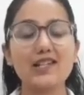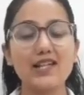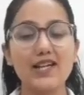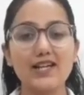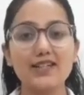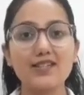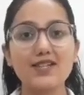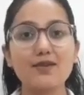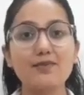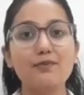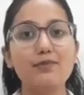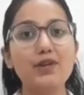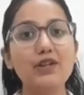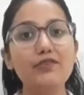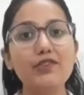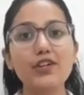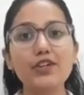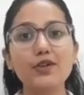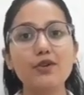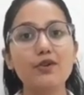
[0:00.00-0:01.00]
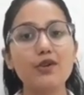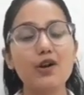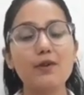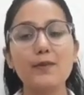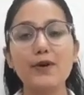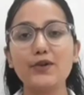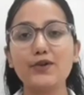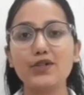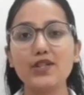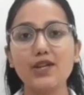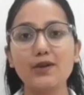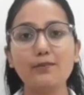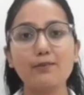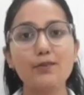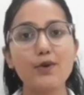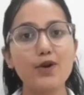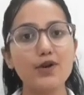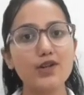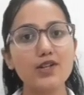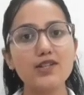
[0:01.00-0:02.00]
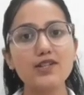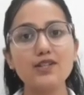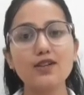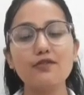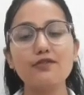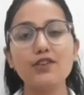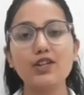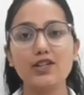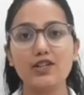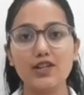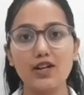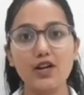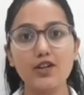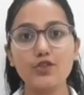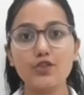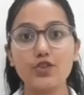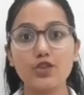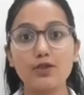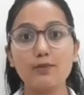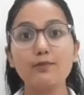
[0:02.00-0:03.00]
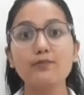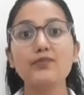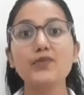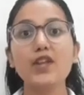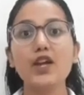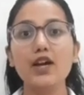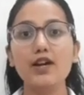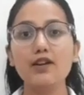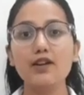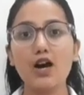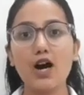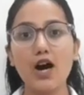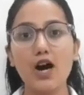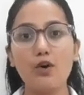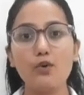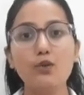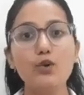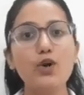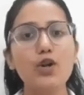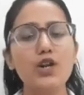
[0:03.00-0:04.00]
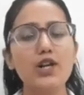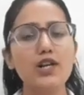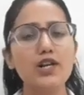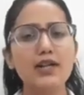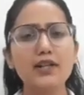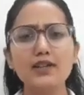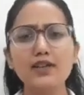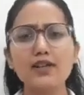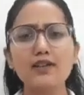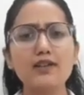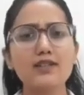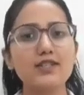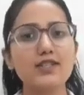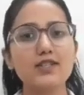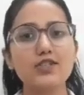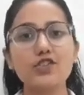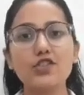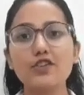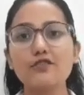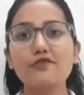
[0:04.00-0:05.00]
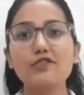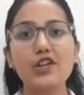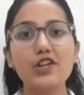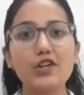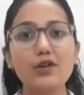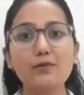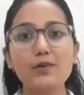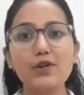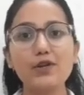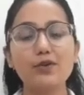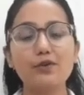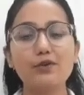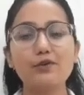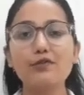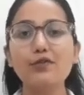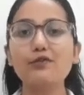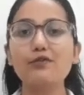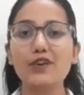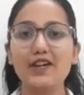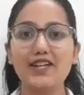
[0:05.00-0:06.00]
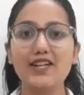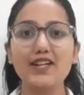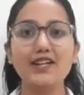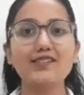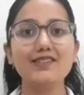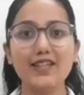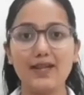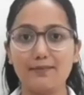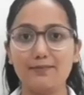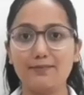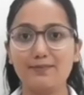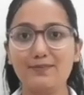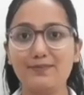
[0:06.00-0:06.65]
let's briefly talk about the importance of internships and how LinkedIn is such a valuable tool for finding them.